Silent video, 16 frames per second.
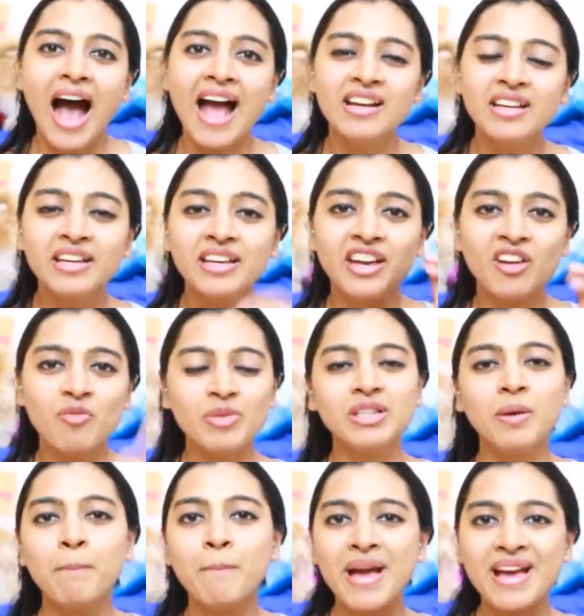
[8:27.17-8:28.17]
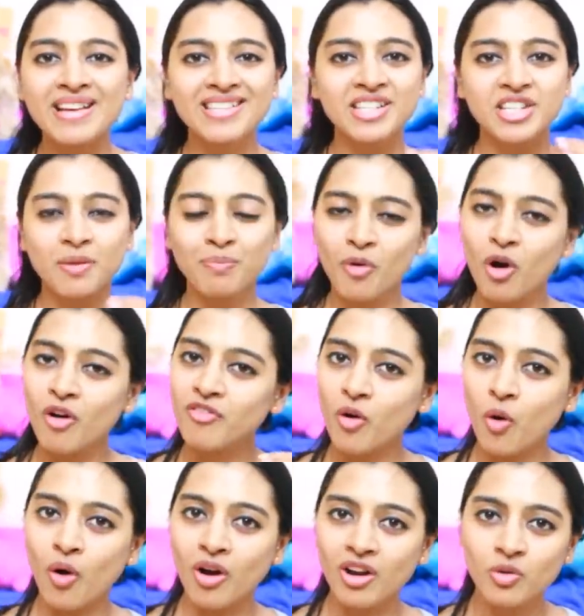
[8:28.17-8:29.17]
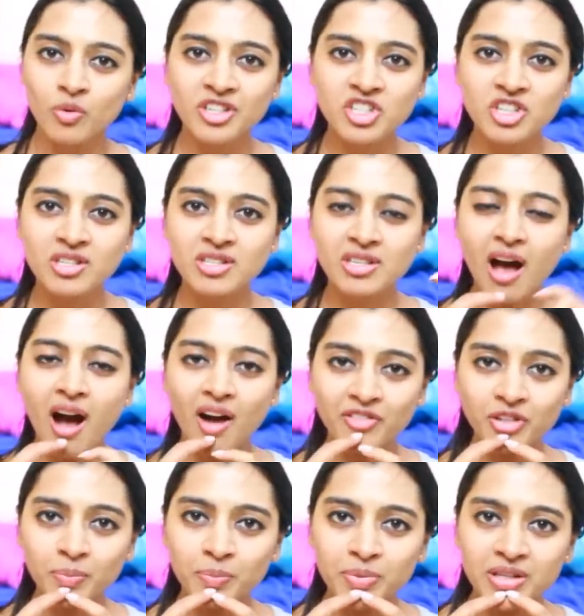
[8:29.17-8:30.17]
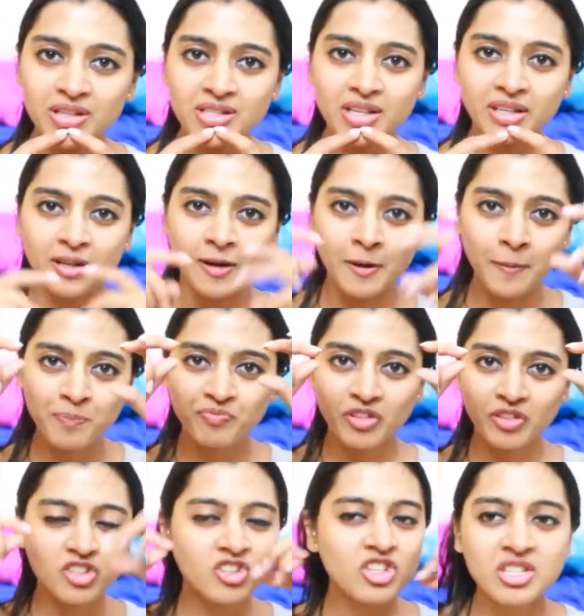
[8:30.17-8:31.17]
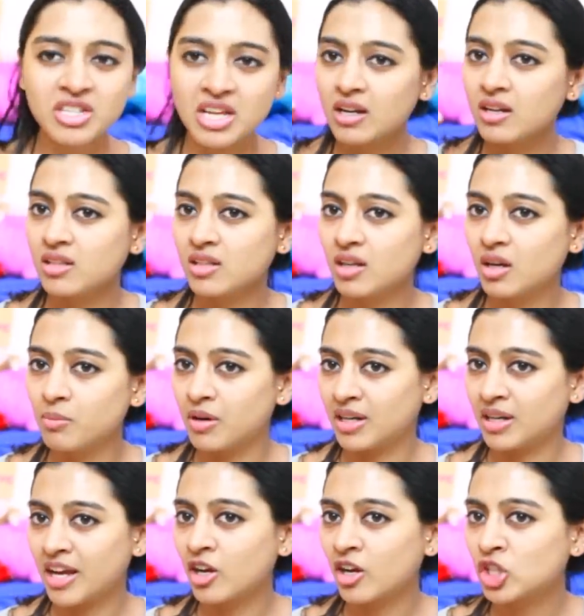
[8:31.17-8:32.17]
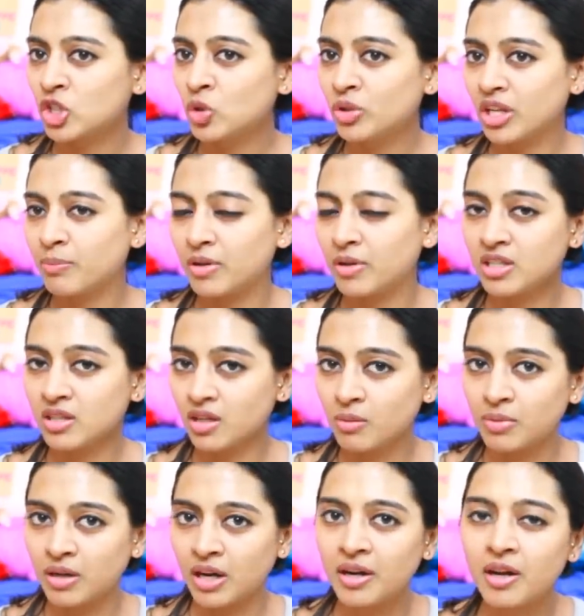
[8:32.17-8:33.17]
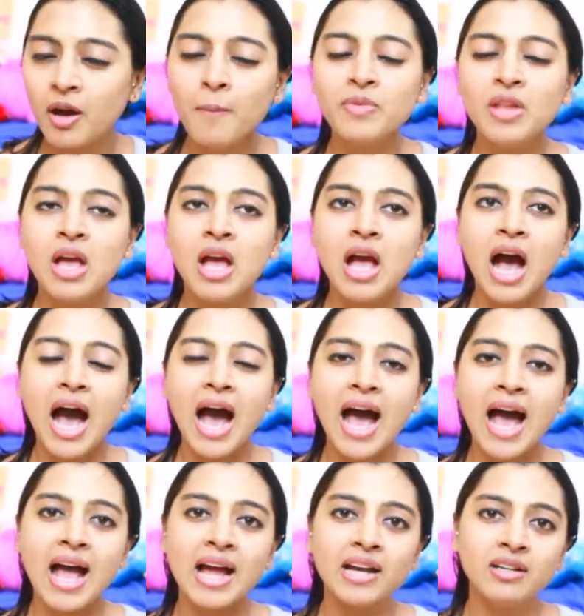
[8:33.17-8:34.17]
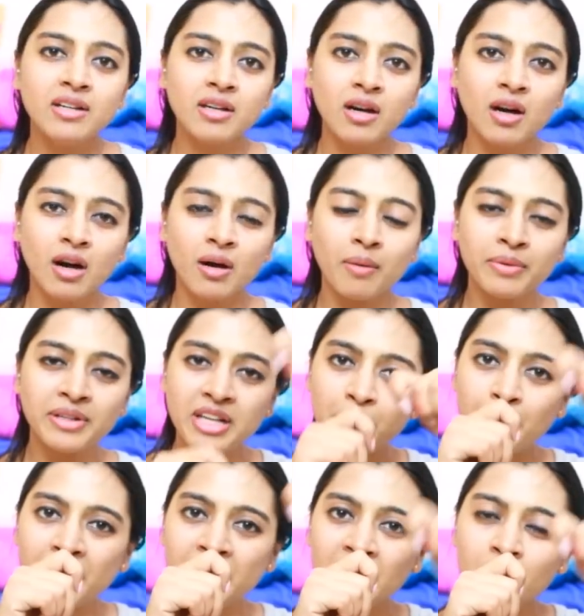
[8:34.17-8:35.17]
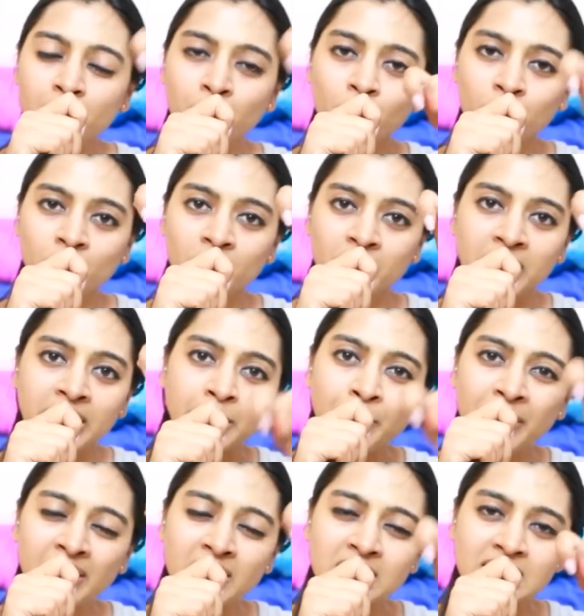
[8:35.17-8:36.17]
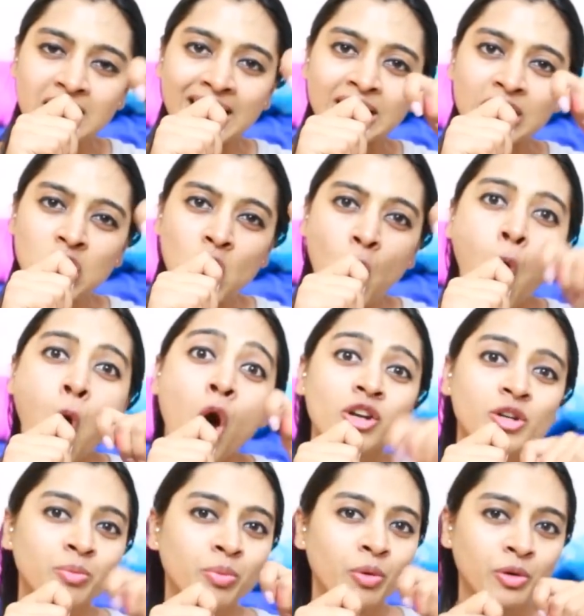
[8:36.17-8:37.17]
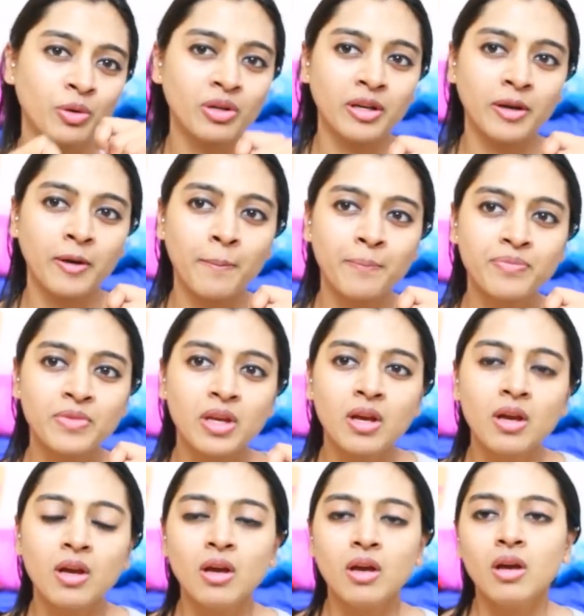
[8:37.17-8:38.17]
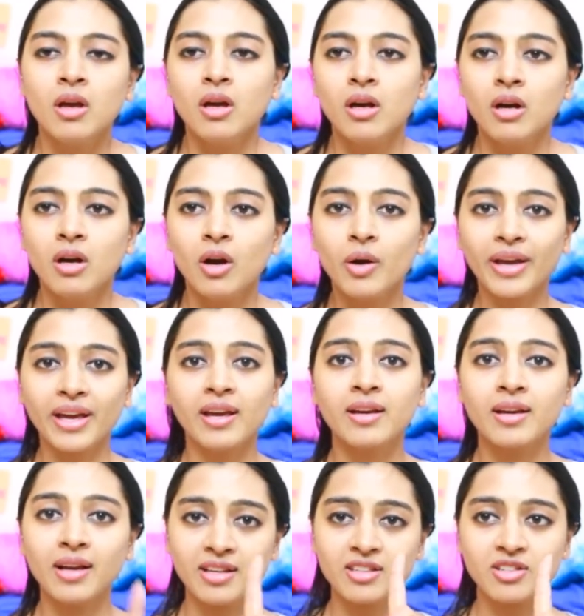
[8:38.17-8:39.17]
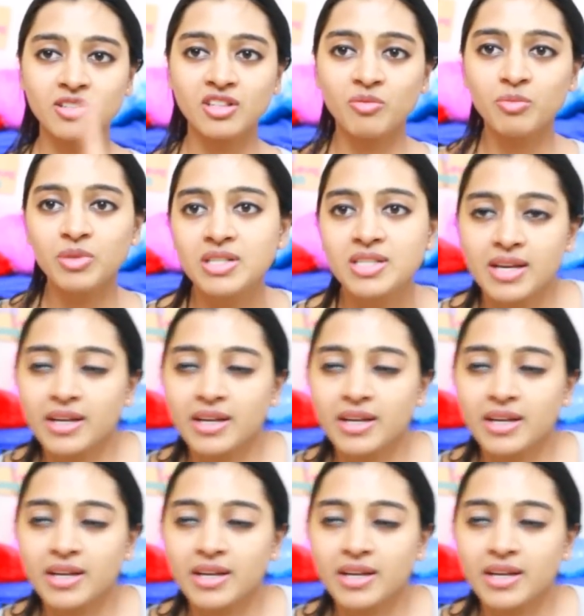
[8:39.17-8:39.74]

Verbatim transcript: and he gave me the best tip of all, which is after piercing now, just take a earbud, like a Q-tip, a earbud, and uh, dip it in Borolin, dip it in slightly hot Borolin. Okay, guys, just give me a